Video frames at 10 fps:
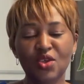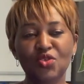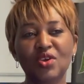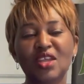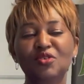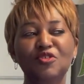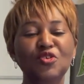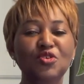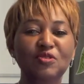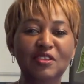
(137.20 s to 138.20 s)
You can also
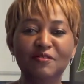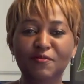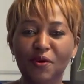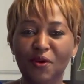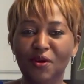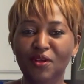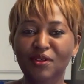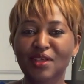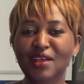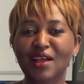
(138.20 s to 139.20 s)
use it
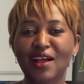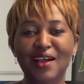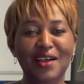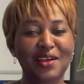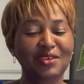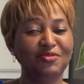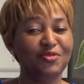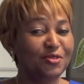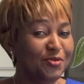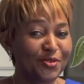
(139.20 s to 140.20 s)
for
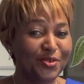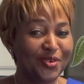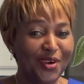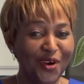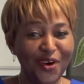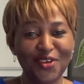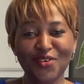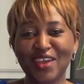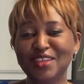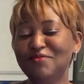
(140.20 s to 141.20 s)
fufu, or
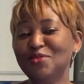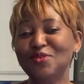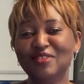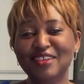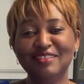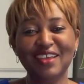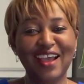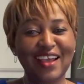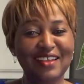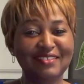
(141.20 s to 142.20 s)
you can even use it
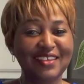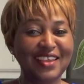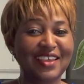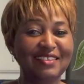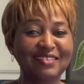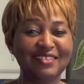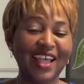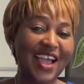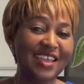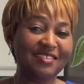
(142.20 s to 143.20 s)
as a
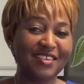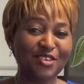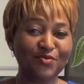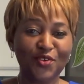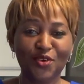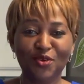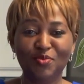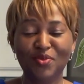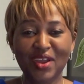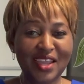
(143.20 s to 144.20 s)
side dish for
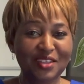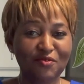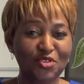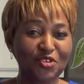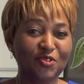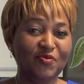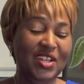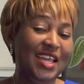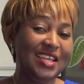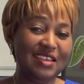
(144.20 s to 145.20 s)
bread. If you just
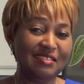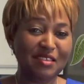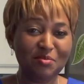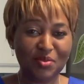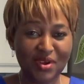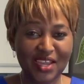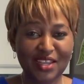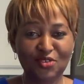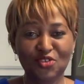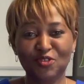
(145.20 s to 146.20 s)
feel like eating
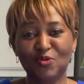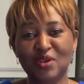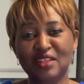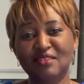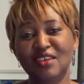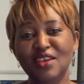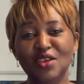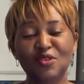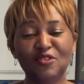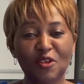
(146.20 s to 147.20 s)
bread, you just want
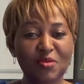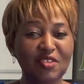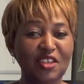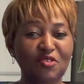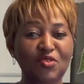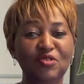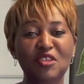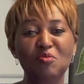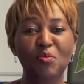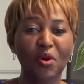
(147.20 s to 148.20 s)
some, instead of
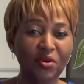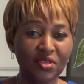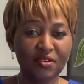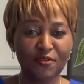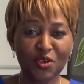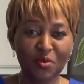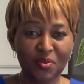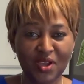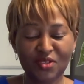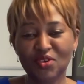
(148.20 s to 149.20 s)
using butter for your
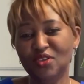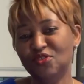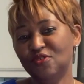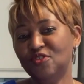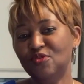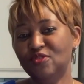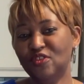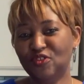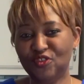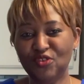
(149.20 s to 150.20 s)
bread, you can just
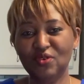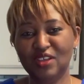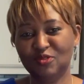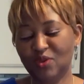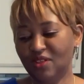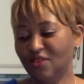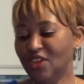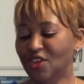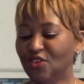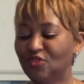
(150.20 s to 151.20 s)
use the stew as well.
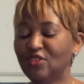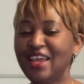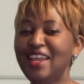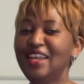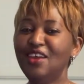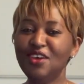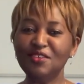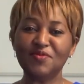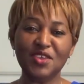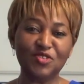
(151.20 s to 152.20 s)
So there are a lot
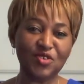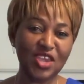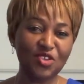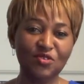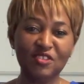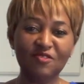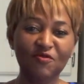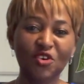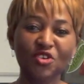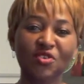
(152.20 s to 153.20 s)
of things you can use it
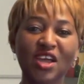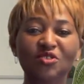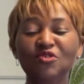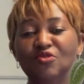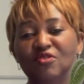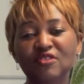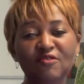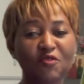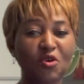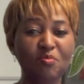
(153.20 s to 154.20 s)
for. You can also use
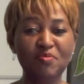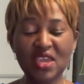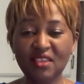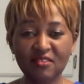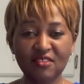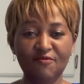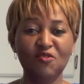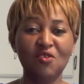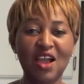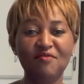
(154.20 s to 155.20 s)
it for beans. If
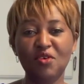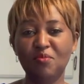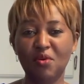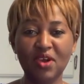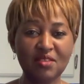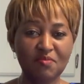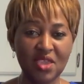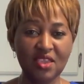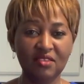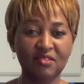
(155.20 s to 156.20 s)
you have your boiled
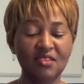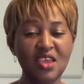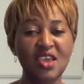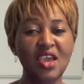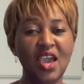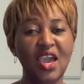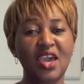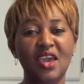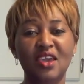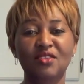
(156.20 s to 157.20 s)
beans
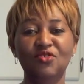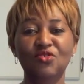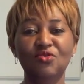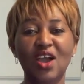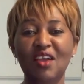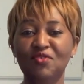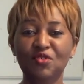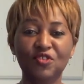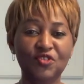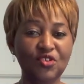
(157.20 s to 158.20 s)
and you have
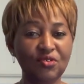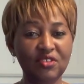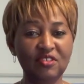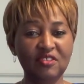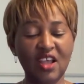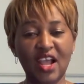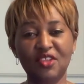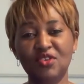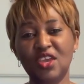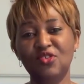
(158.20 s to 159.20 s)
your stew on the
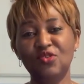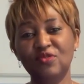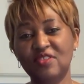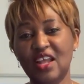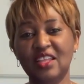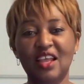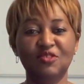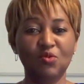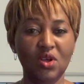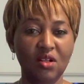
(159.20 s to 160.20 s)
side, you can use that as
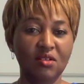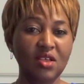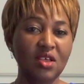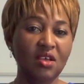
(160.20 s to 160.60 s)
well